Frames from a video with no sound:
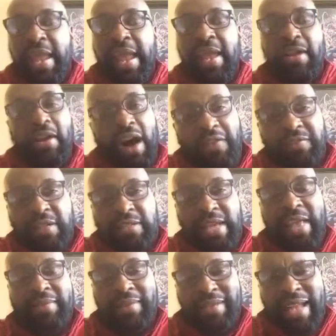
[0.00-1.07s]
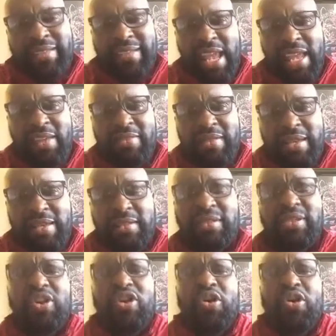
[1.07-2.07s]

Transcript: And oftentimes, can I tell you this,